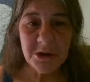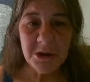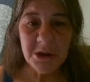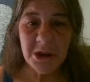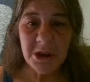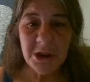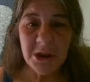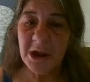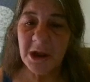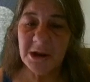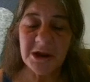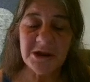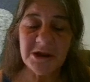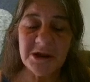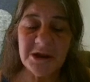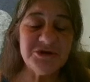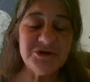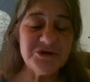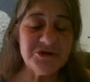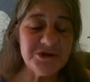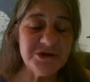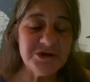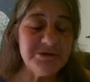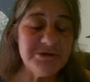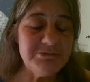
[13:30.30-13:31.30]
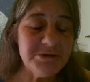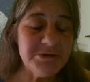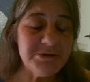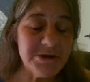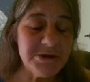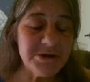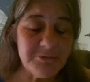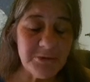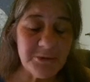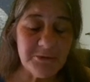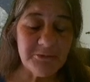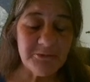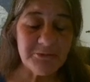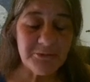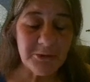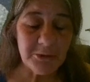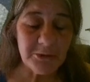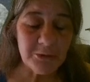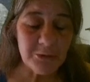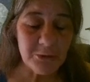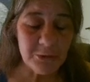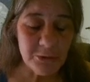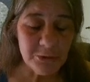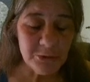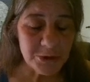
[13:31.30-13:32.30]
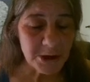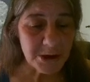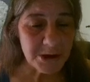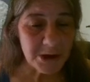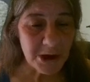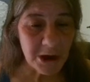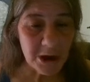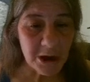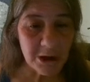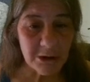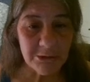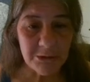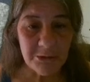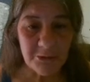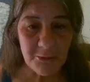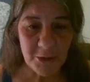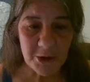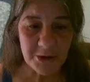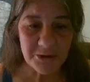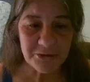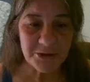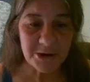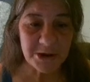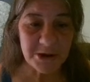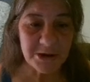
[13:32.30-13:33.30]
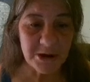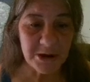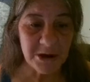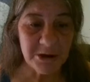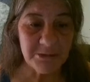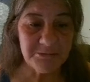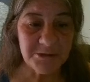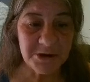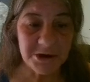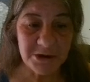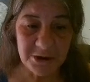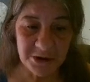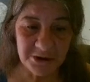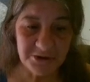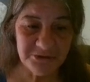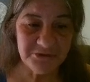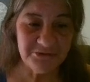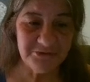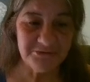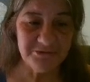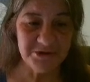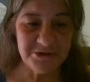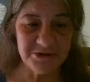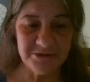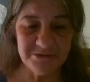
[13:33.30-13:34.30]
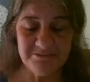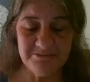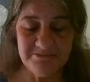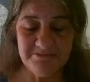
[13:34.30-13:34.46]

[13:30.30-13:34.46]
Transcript: And I see people for who they are and what they are because of it.